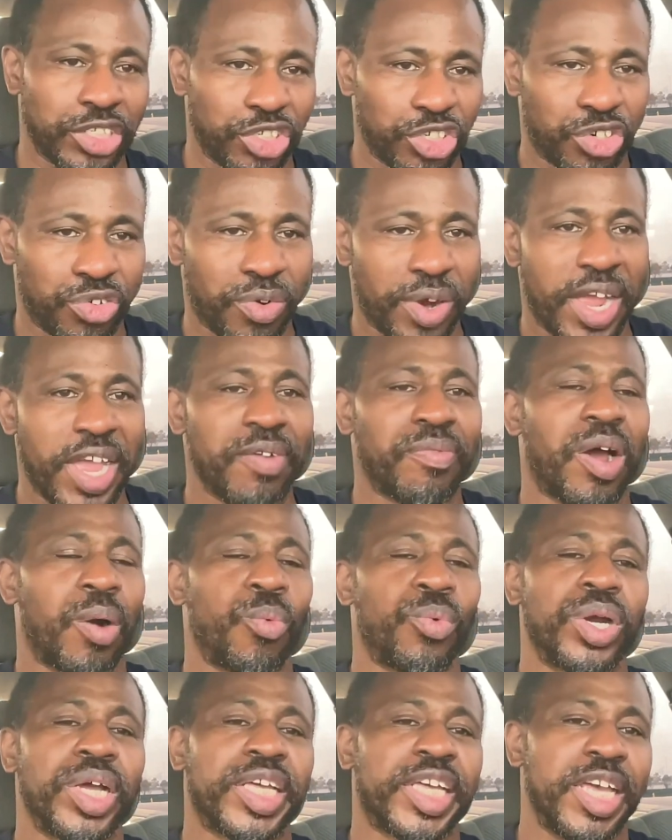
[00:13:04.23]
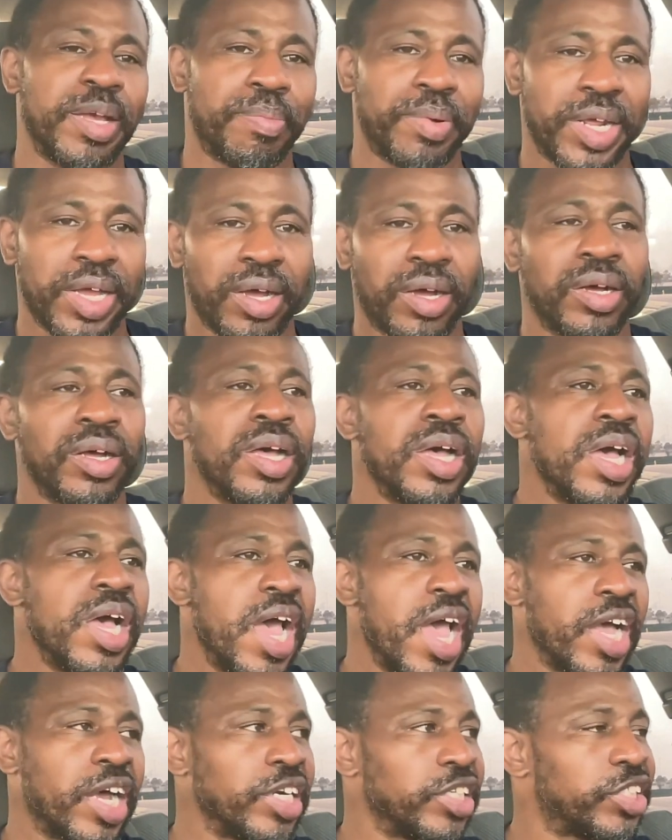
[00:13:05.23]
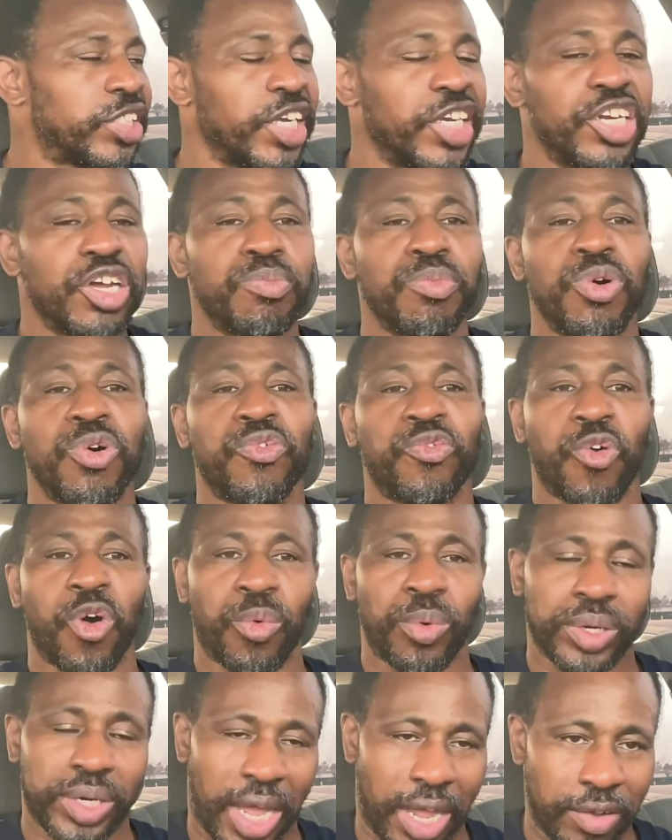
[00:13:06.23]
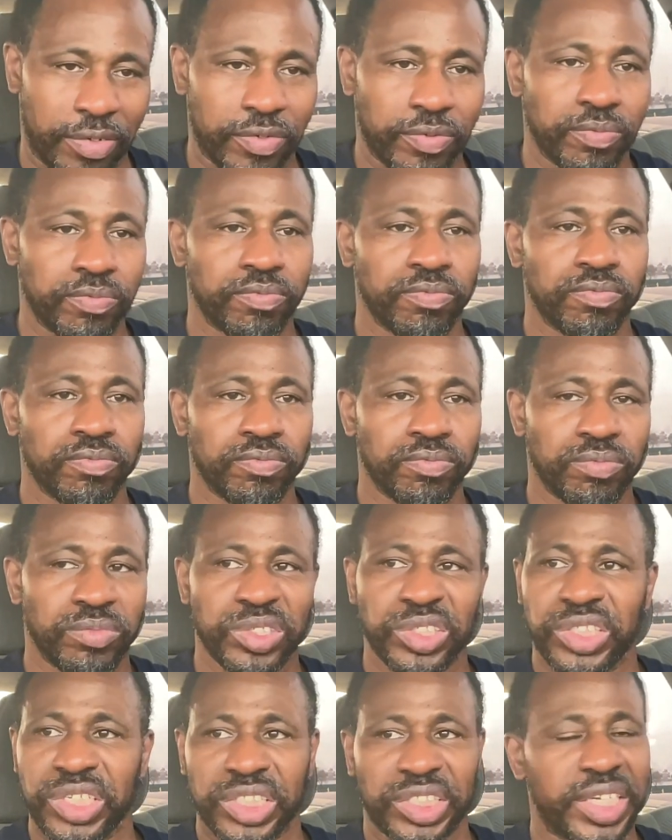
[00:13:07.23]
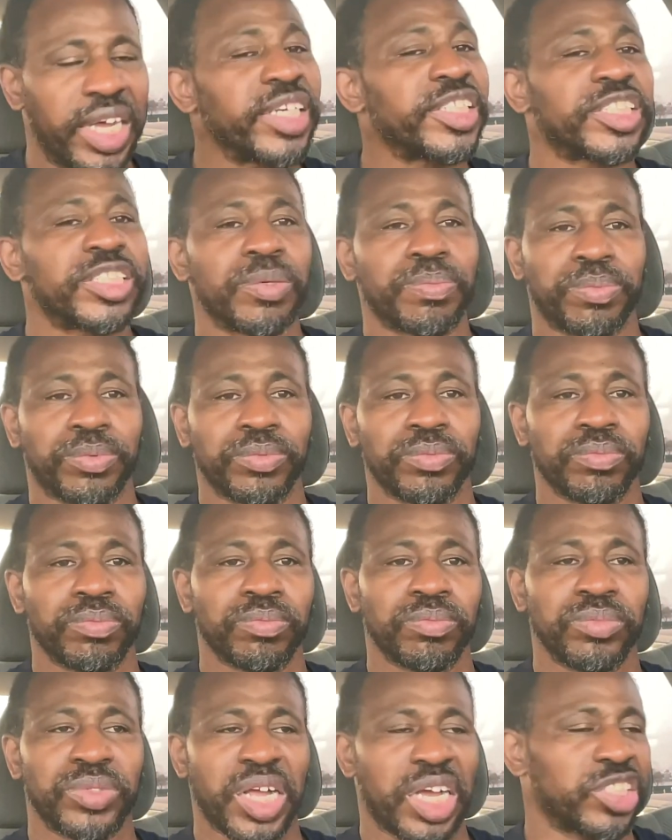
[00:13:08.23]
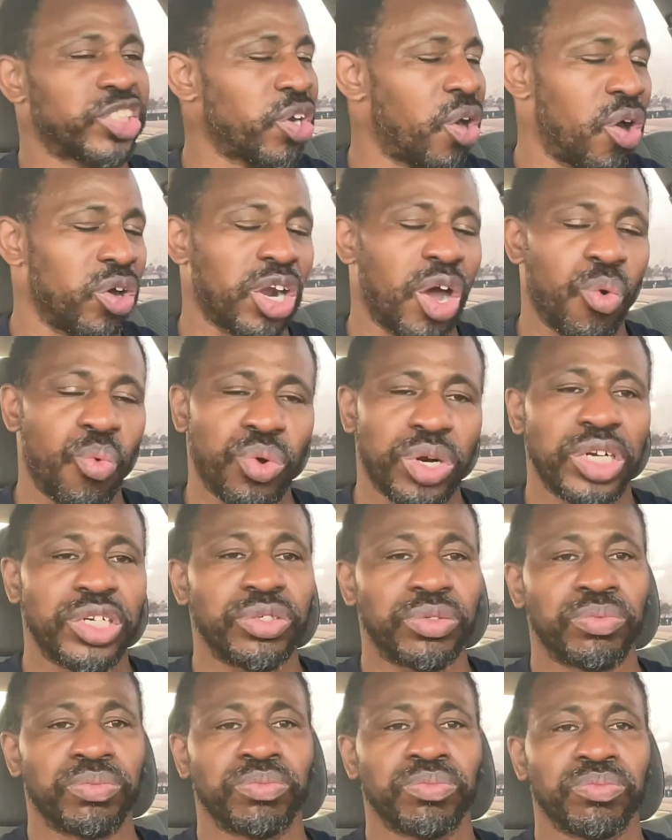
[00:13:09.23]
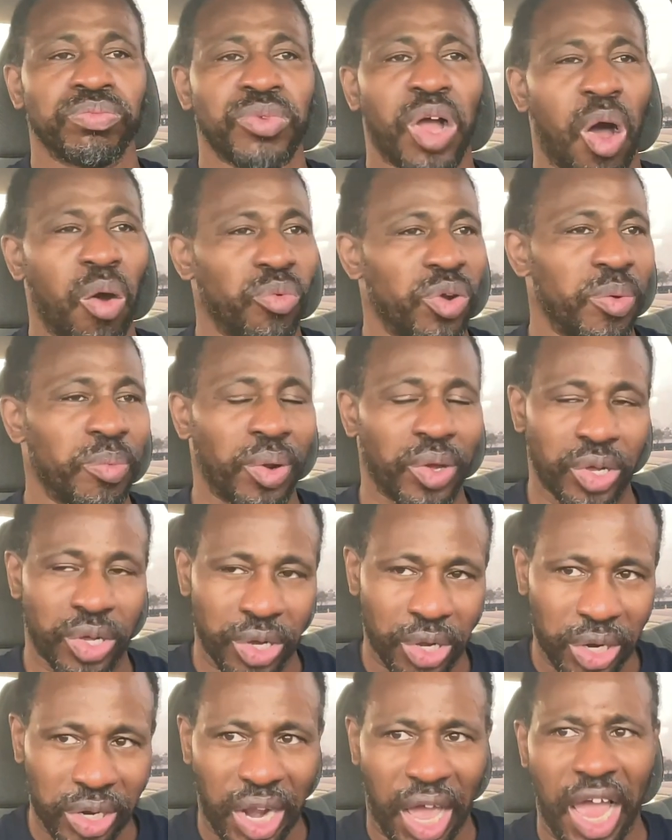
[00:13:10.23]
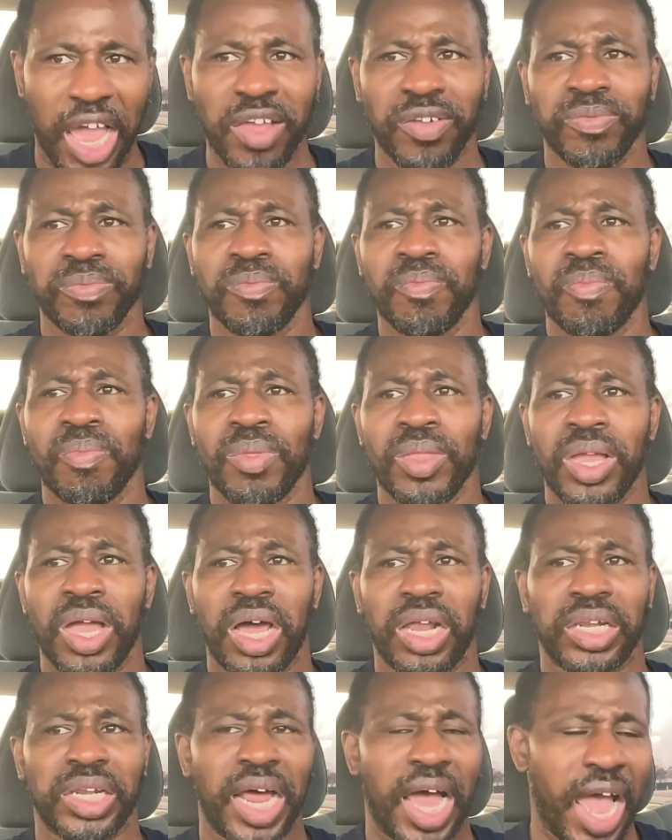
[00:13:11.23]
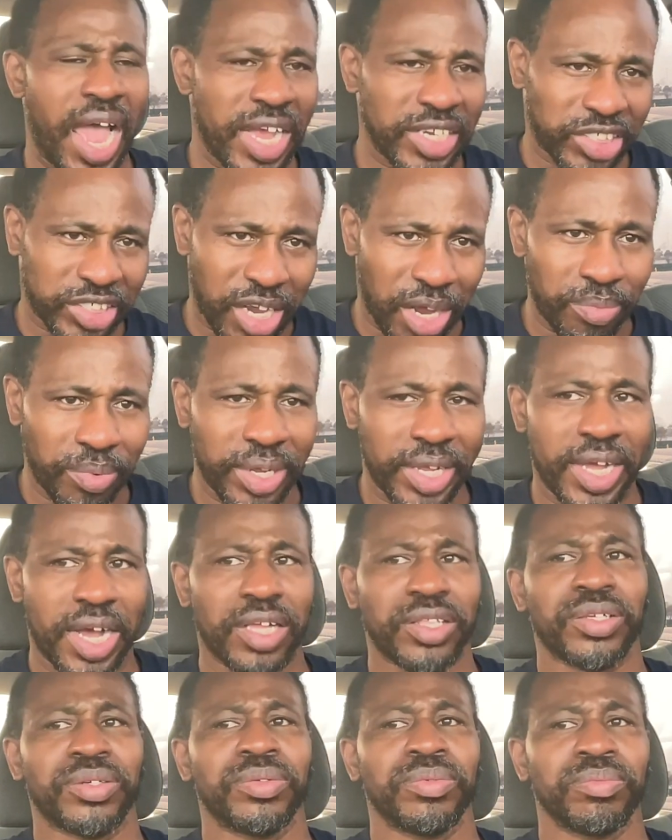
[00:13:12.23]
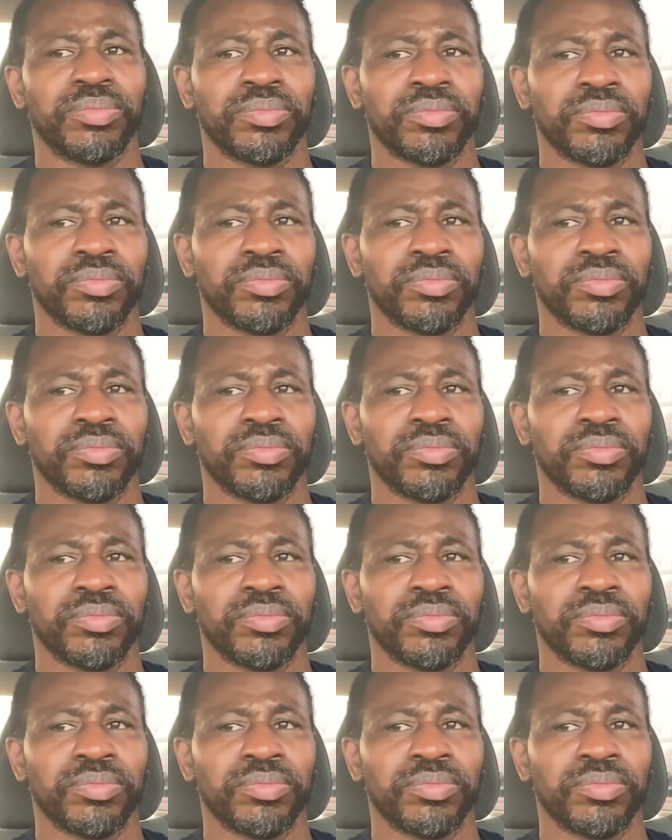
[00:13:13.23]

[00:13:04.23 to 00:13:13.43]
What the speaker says: in the grave. I want to keep it there and continue to move forward with life. It's just that simple. That's all I want to do. I'm living a good life. A lot has come together.